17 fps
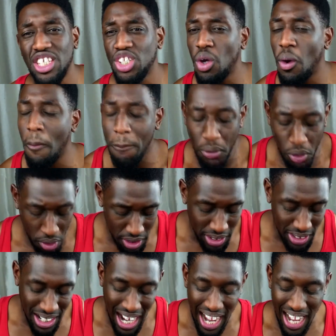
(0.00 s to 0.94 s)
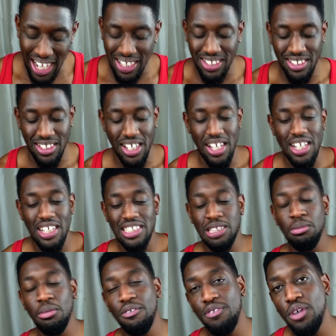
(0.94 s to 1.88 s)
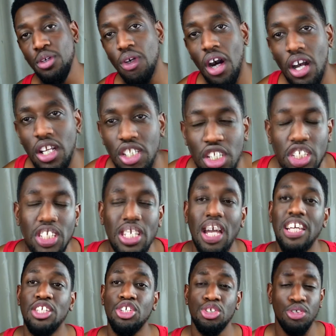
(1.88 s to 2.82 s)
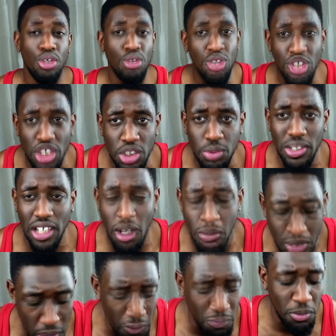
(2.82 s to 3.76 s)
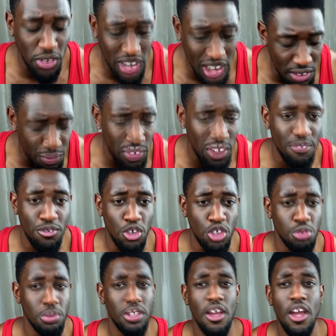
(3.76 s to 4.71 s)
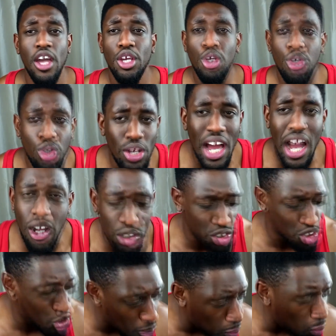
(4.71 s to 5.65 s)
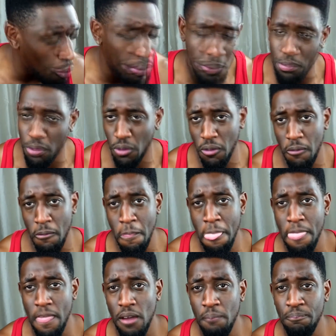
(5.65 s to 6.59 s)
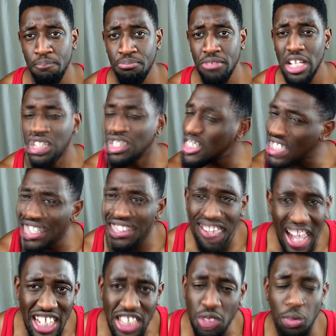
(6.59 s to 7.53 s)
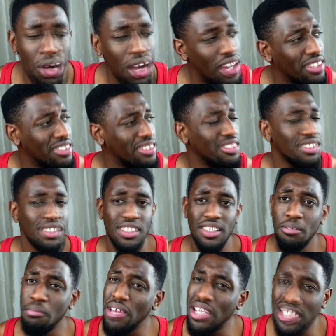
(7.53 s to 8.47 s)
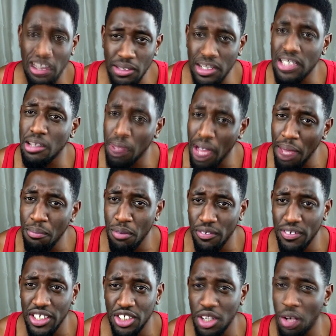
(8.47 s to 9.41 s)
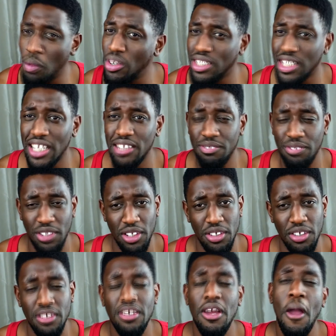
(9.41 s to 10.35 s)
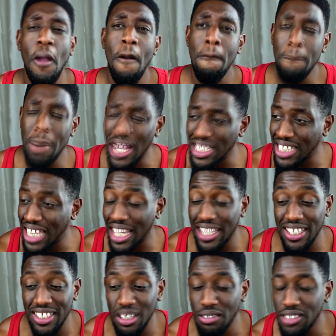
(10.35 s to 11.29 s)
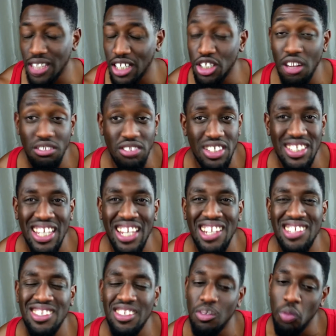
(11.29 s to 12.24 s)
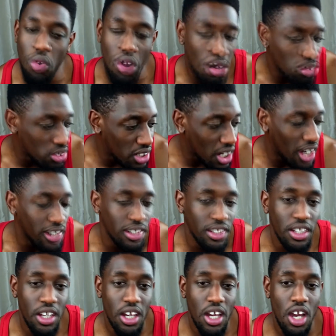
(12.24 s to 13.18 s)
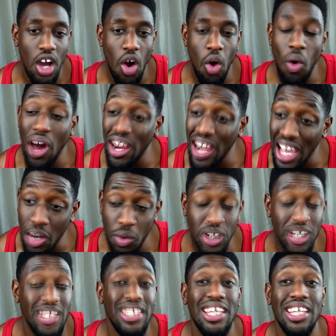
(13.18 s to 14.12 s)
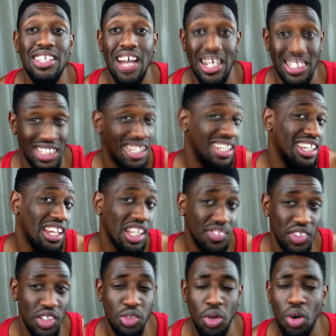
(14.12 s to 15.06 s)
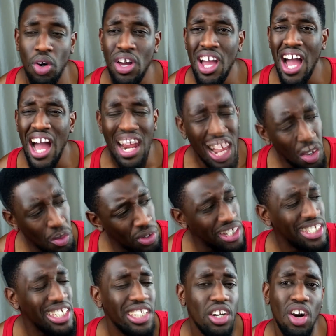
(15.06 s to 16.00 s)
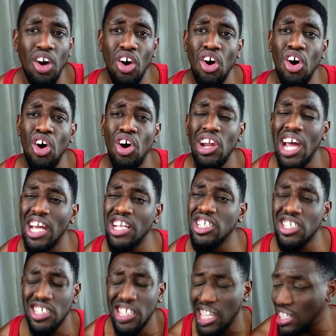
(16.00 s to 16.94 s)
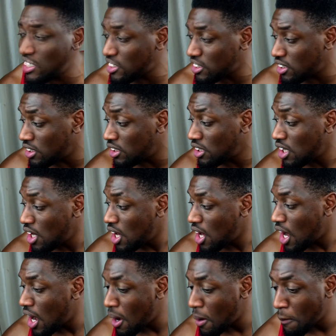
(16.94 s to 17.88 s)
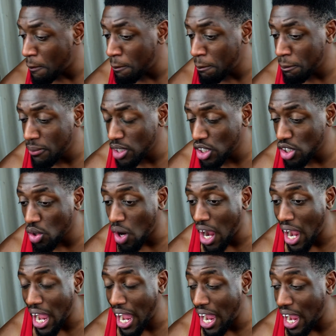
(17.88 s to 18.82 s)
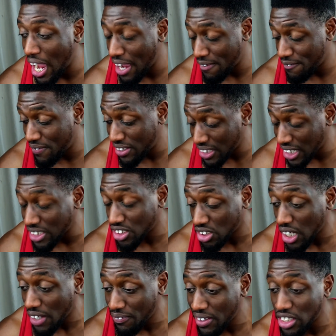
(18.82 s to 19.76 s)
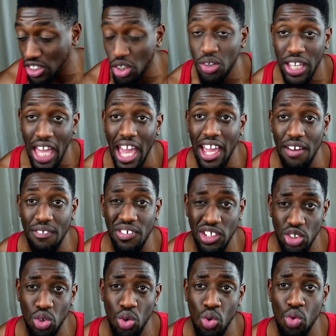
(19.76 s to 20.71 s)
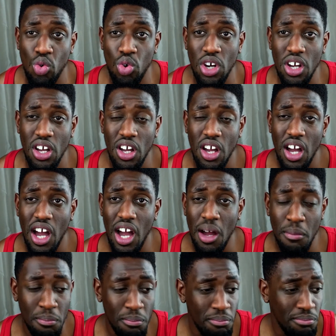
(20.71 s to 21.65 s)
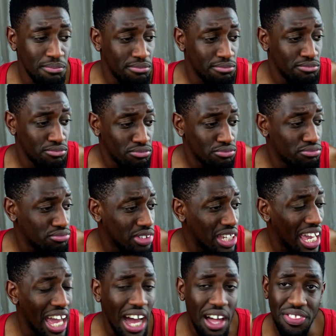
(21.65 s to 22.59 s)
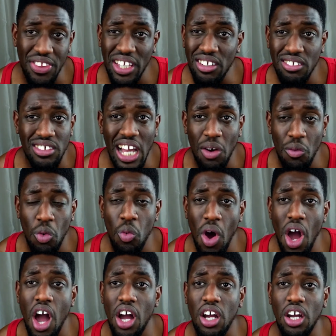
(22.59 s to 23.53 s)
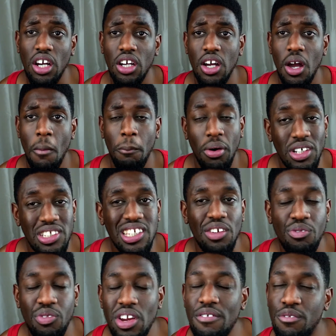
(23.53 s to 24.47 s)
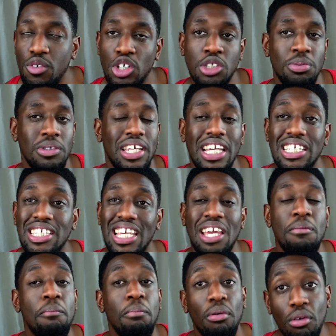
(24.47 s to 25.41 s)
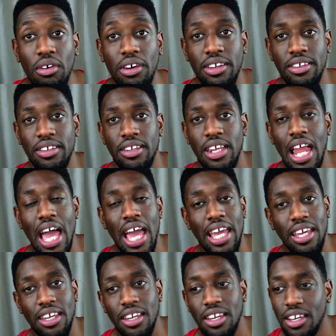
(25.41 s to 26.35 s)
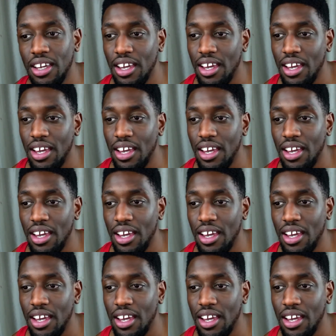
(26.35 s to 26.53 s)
is so important. Guys, some of you are just atrocious when it comes to positive reinforcement. You don't know how to support people. Just a nice word. Me, sometimes I'm capable of this, you know, I won't say anything, you know. But it's like, sometimes you have to say, listen, well done. Oh, I like what you did. I said it in the last video as well. I like what you did. Oh, like just saying, listen, you know, I think that's okay. I think that's cool. Yeah, I think that will work. Positive reinforcement is important. Like,